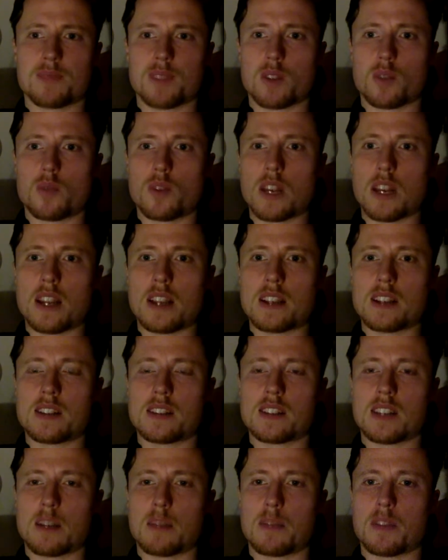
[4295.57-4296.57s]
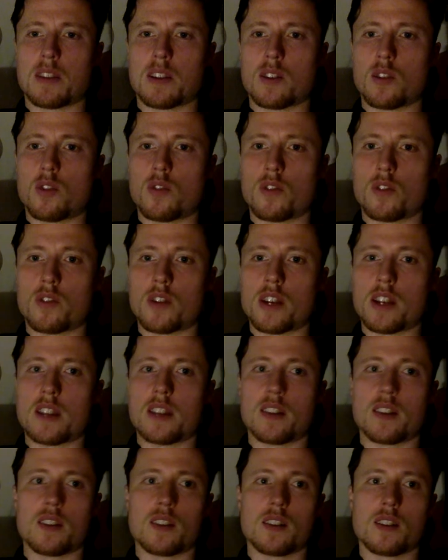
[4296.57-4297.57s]
really is something
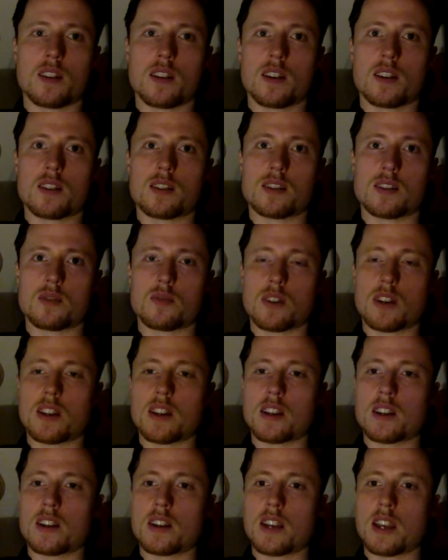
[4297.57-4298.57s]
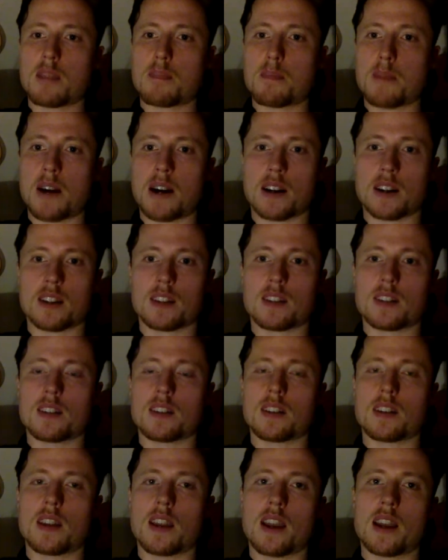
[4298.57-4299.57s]
overrated. It's really a
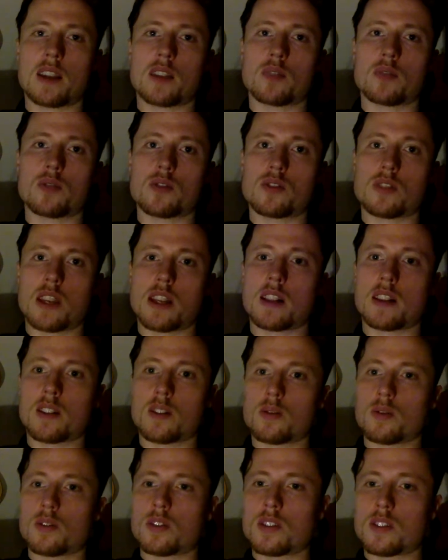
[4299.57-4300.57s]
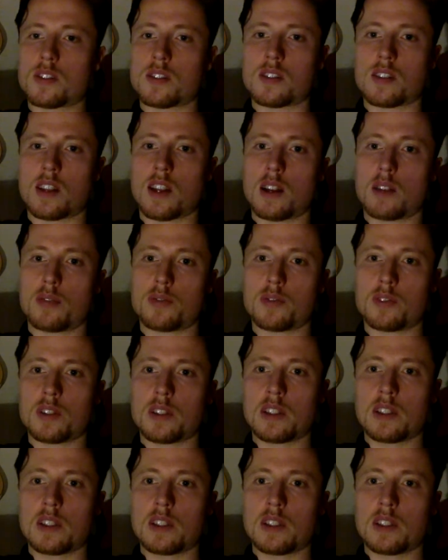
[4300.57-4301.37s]
marketing gag to sell you this stuff.